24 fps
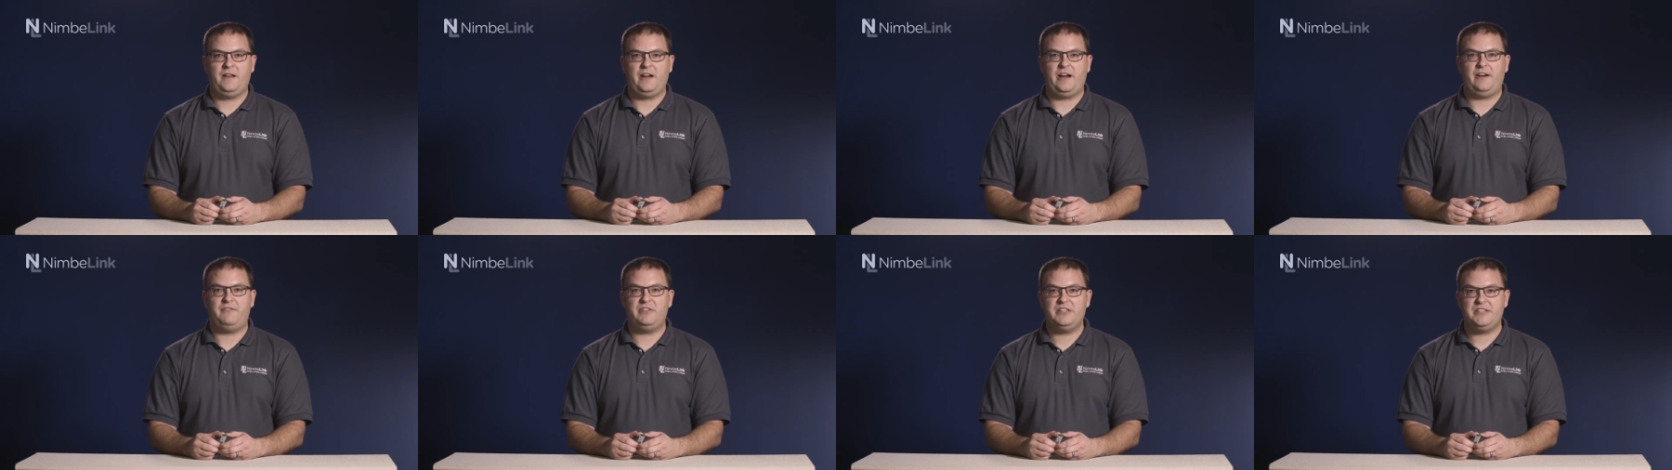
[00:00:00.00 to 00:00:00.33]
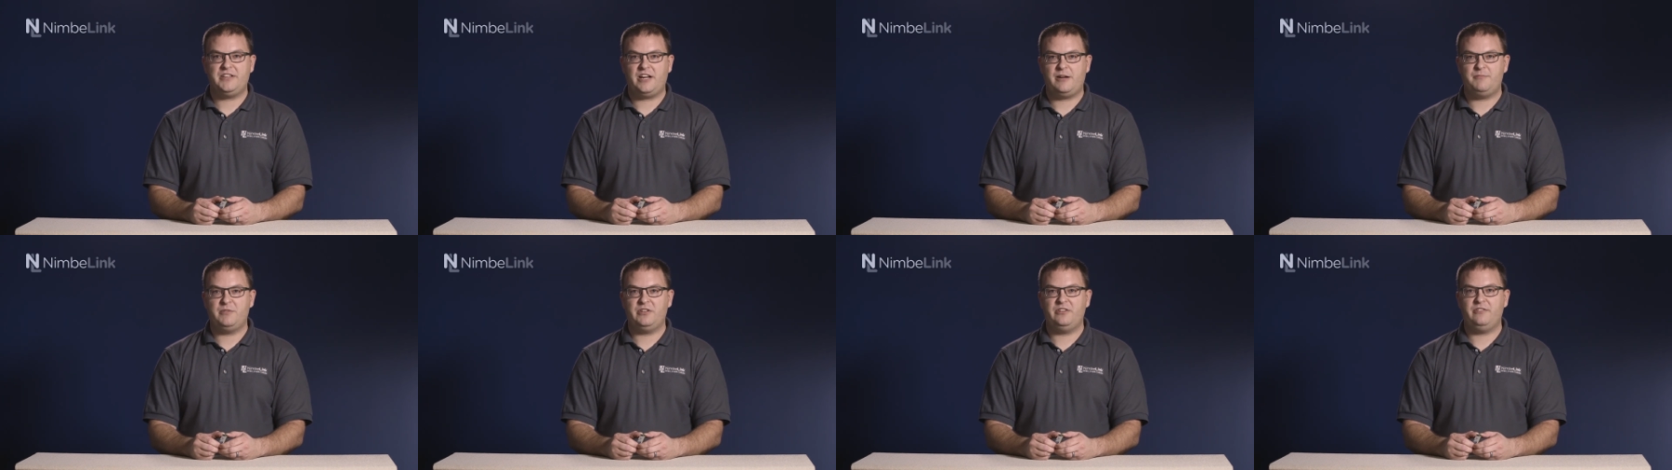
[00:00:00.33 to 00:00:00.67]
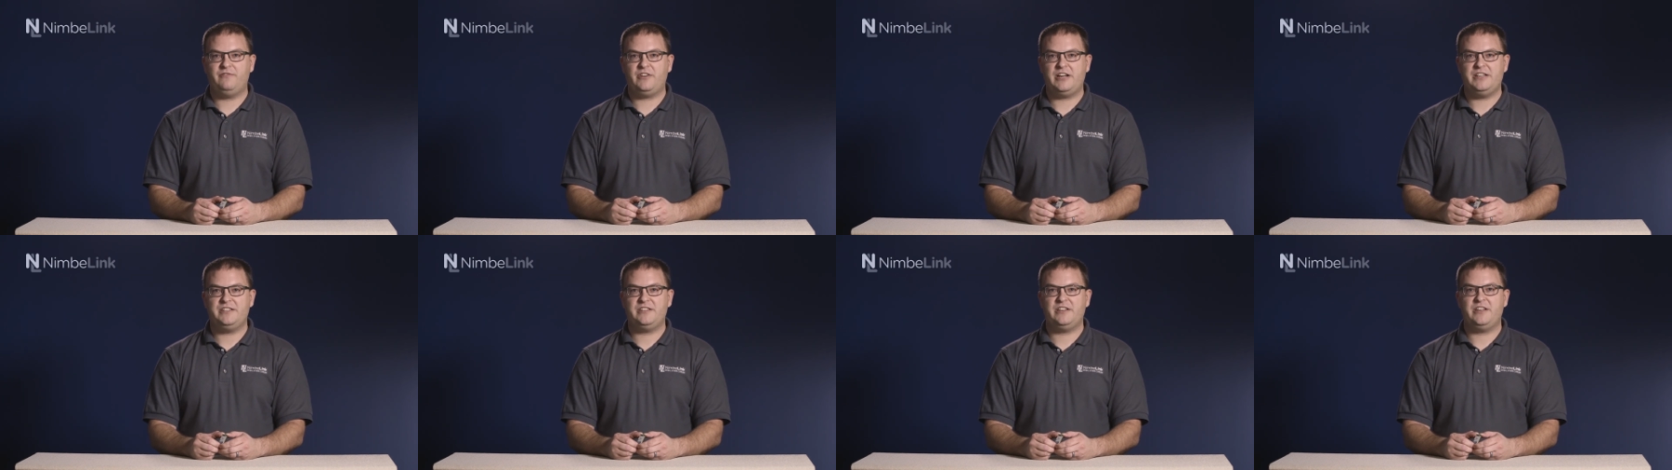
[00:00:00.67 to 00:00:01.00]
Every time the
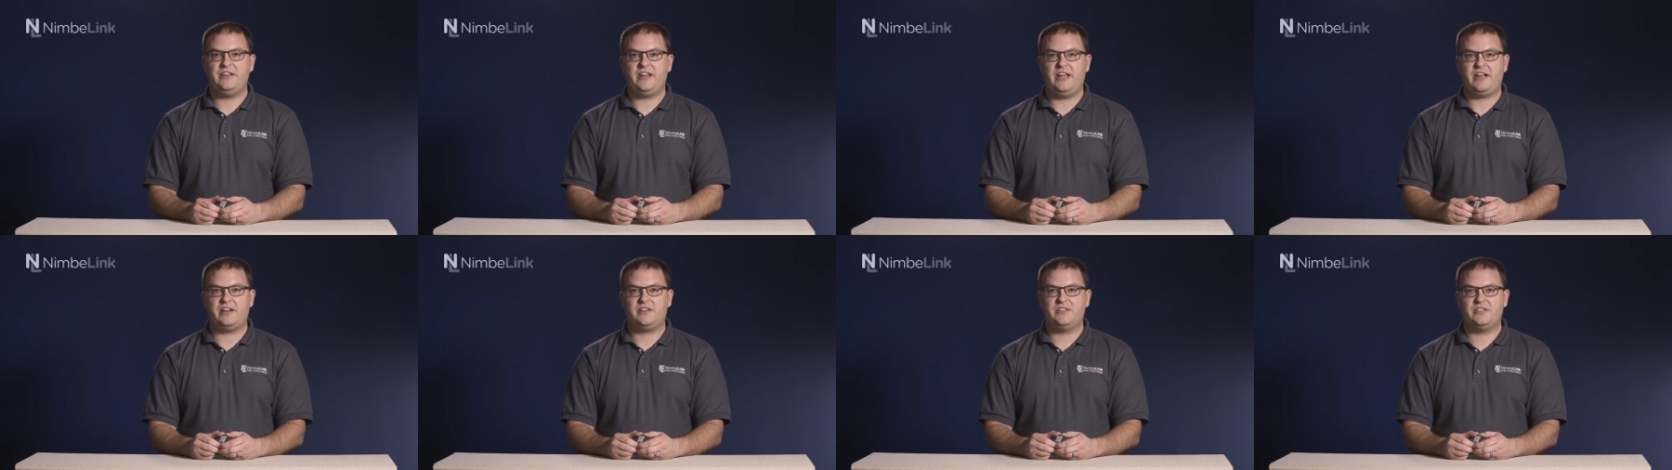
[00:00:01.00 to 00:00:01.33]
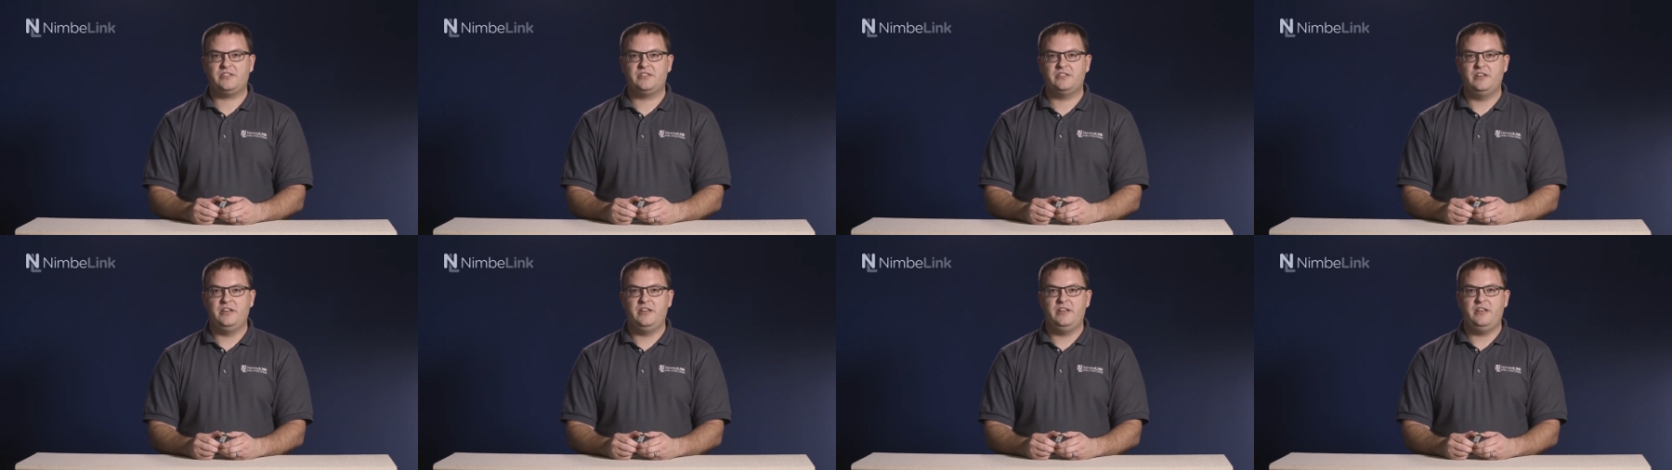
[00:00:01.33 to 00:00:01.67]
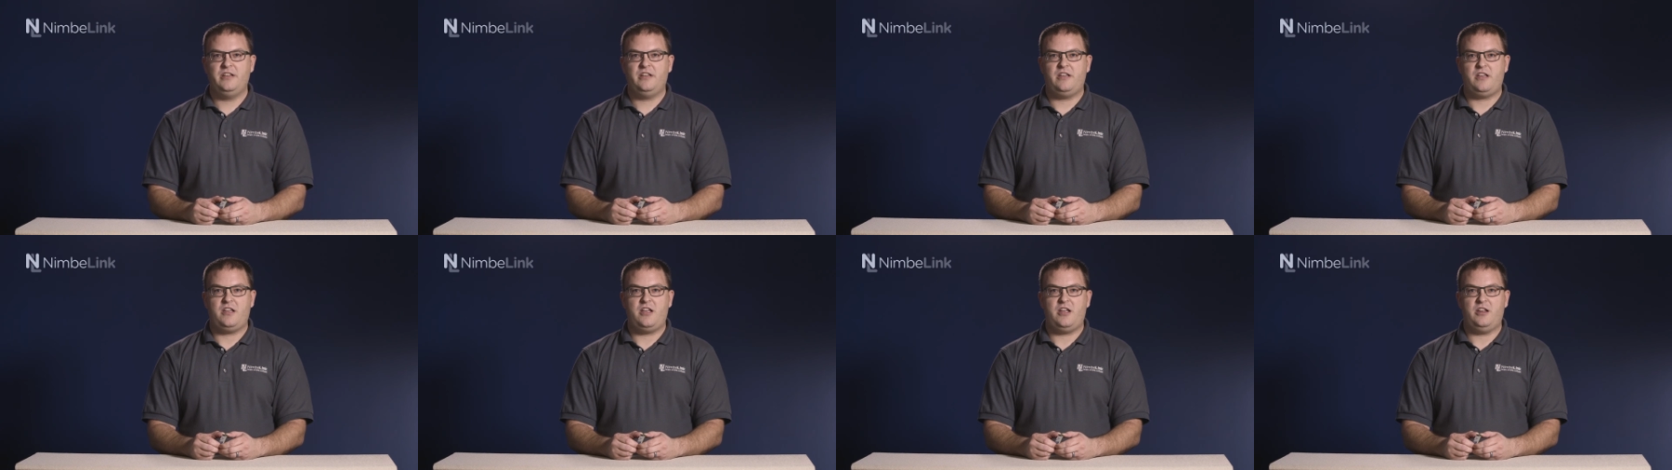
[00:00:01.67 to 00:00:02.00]
device connects,
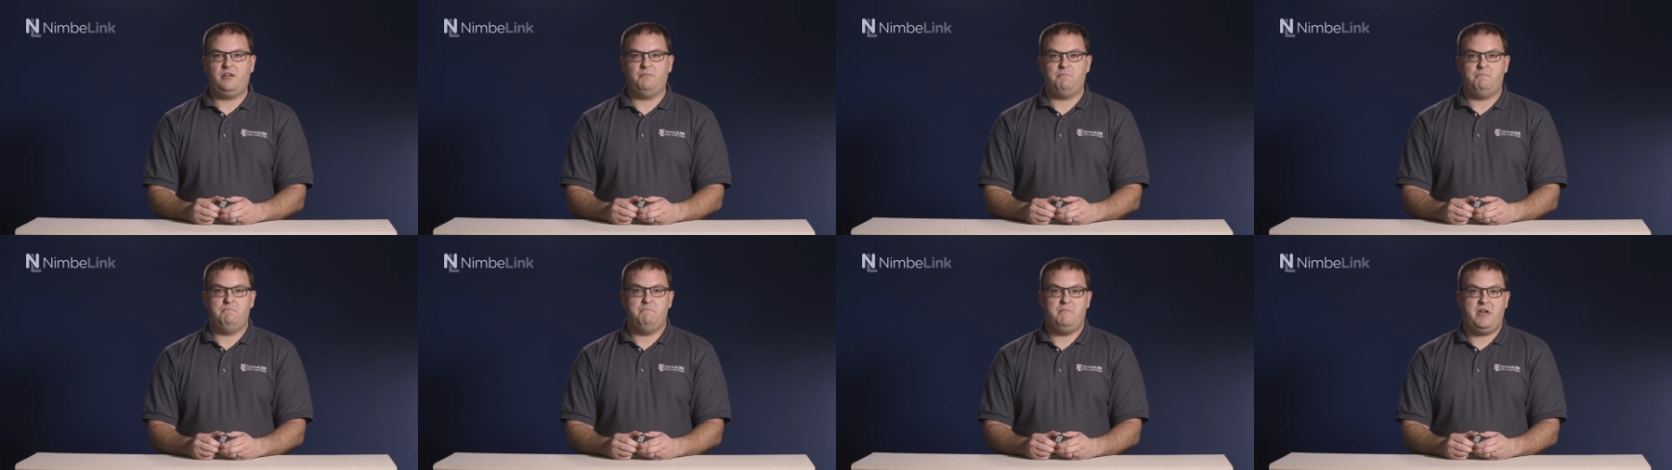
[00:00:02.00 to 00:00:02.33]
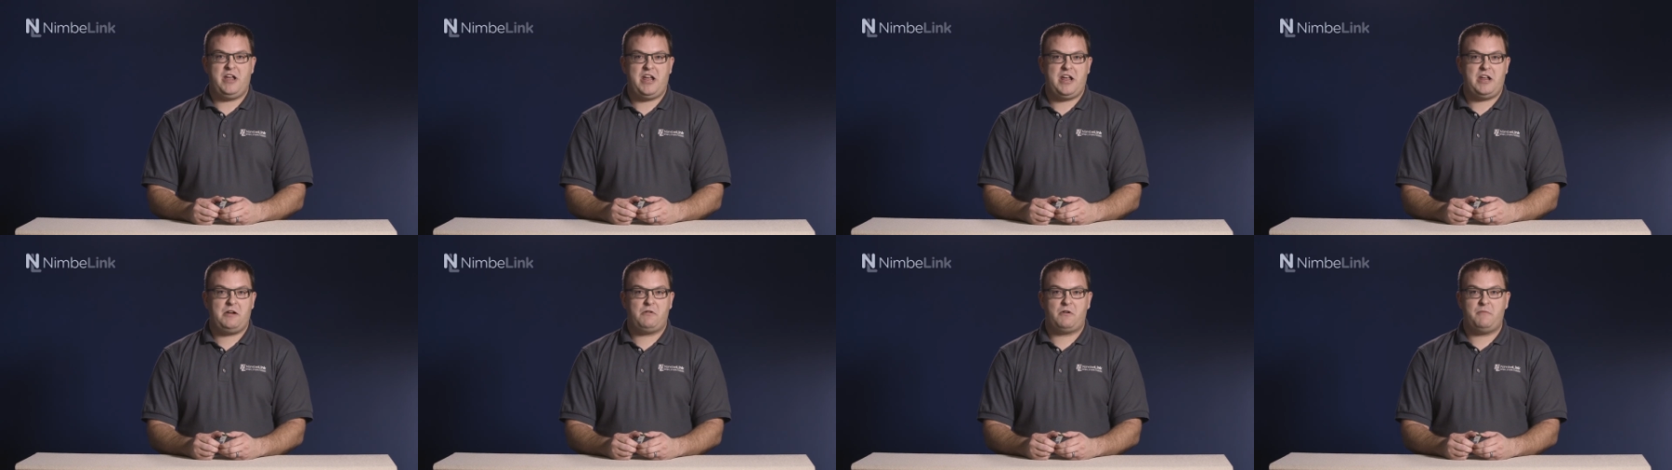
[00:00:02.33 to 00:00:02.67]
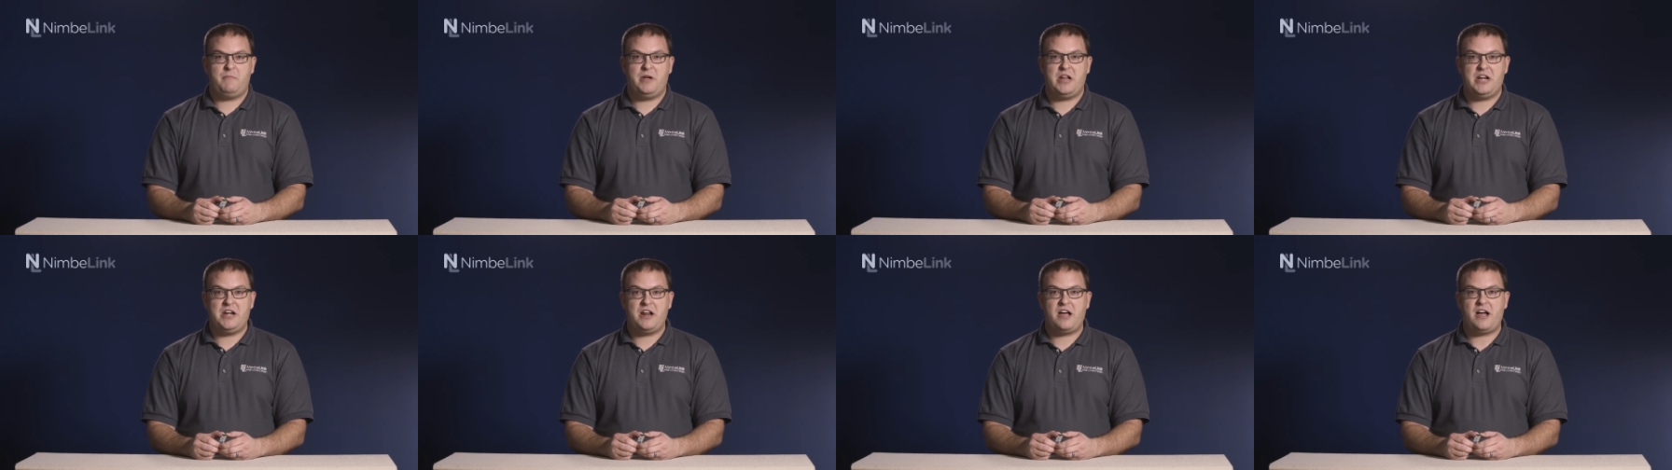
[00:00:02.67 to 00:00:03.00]
it may or
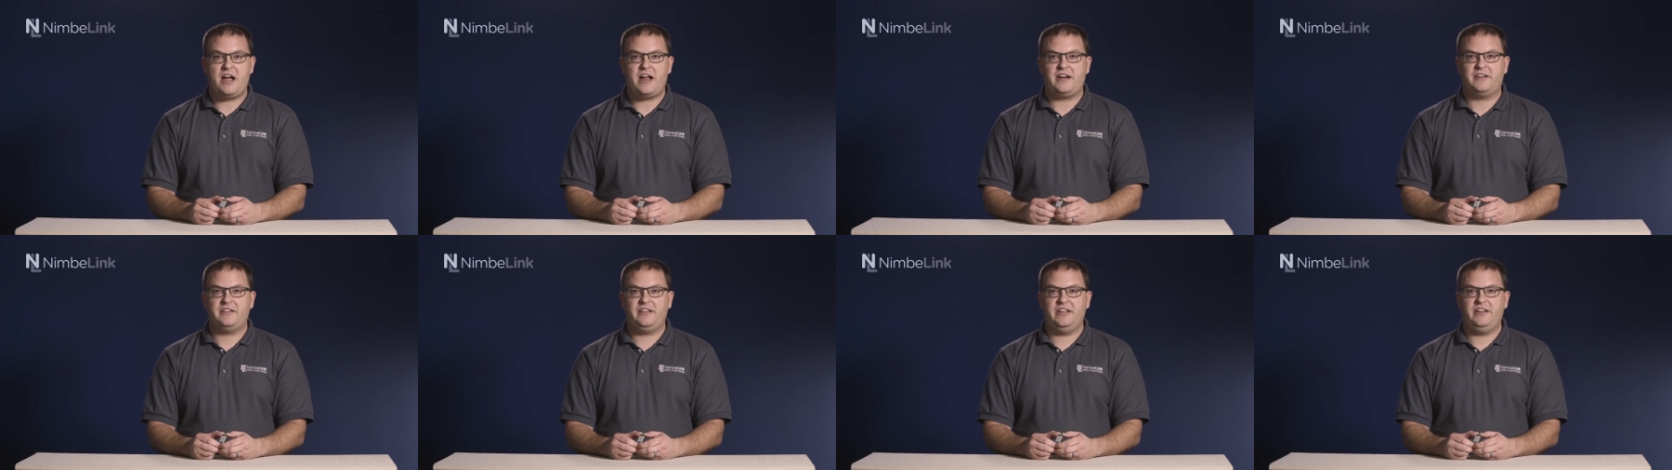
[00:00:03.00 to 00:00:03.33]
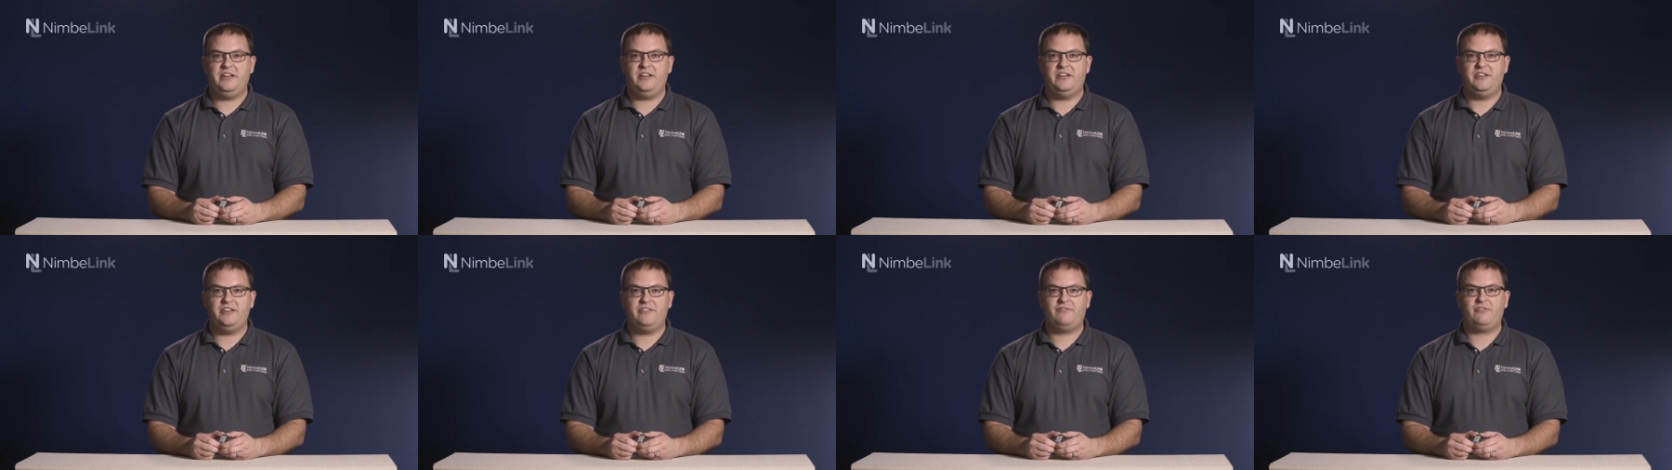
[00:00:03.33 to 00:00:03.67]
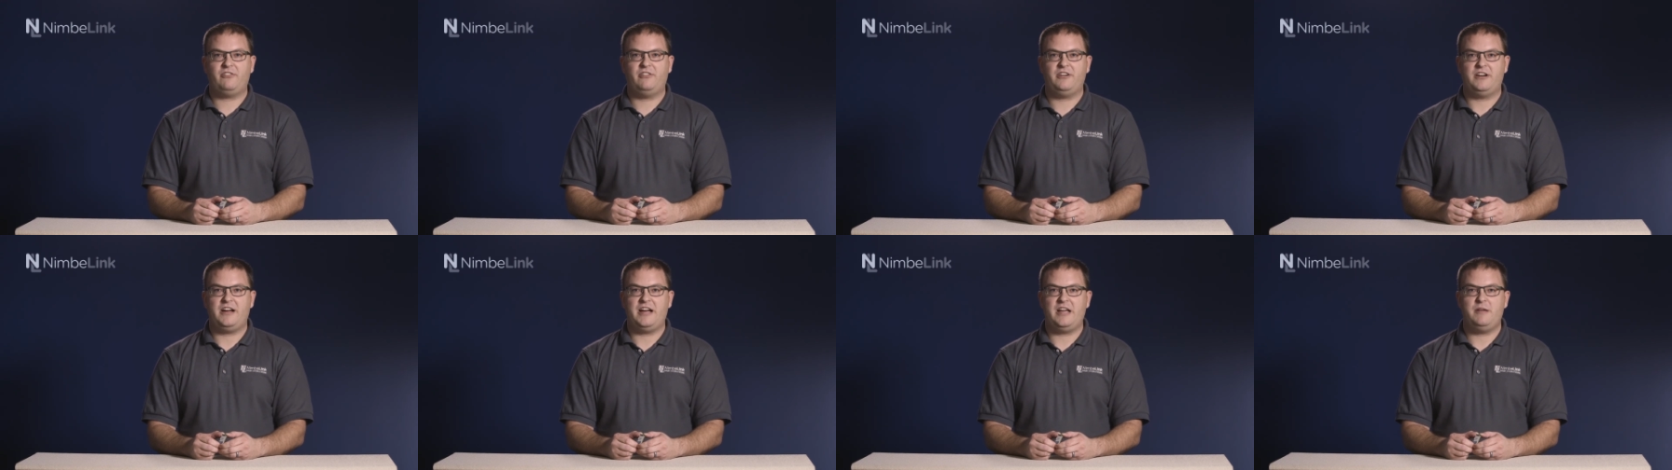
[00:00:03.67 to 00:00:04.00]
may not get a different